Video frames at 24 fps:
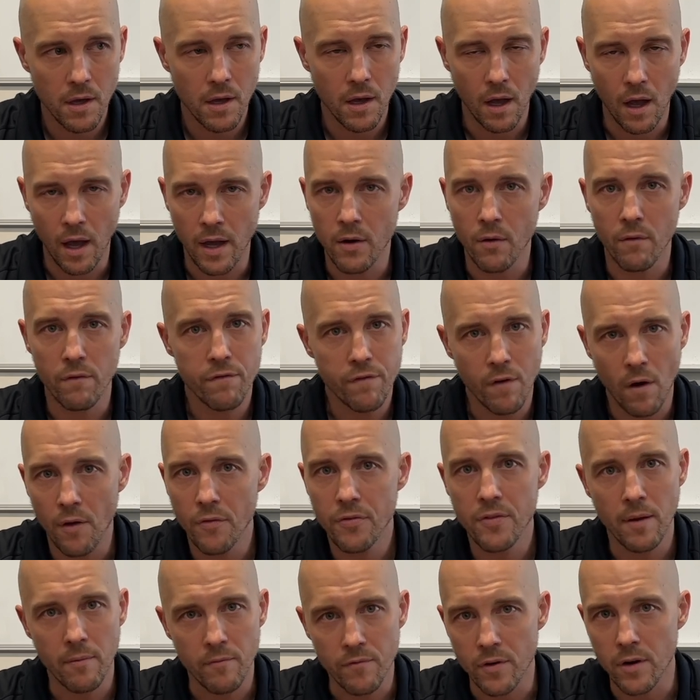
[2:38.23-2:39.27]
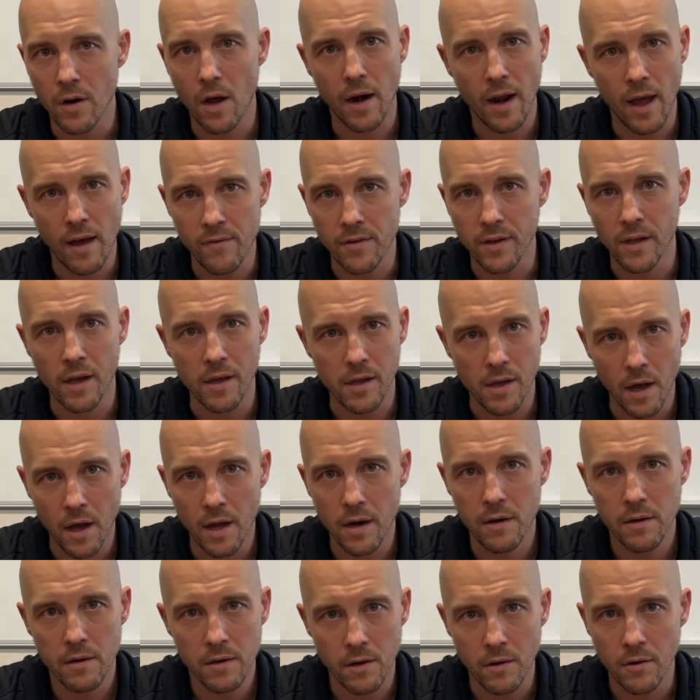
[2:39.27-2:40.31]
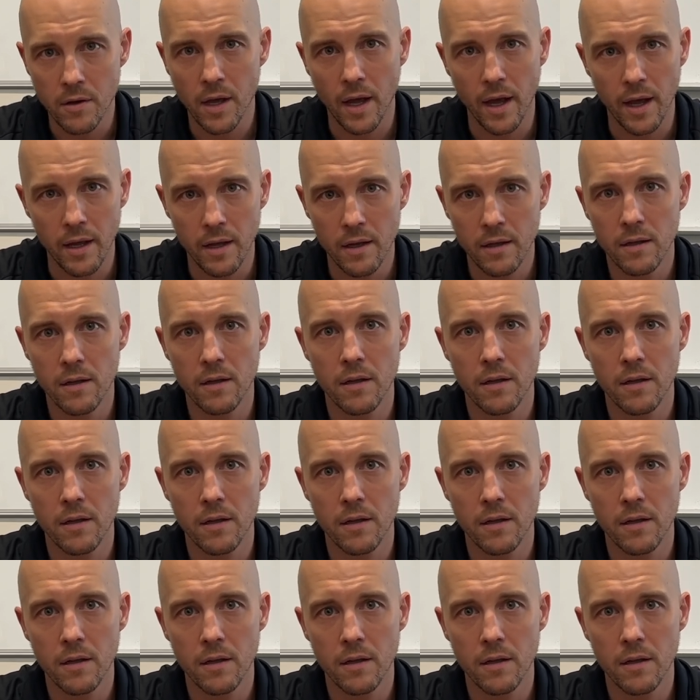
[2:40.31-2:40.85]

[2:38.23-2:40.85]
I don't fault them for not having a gun, okay?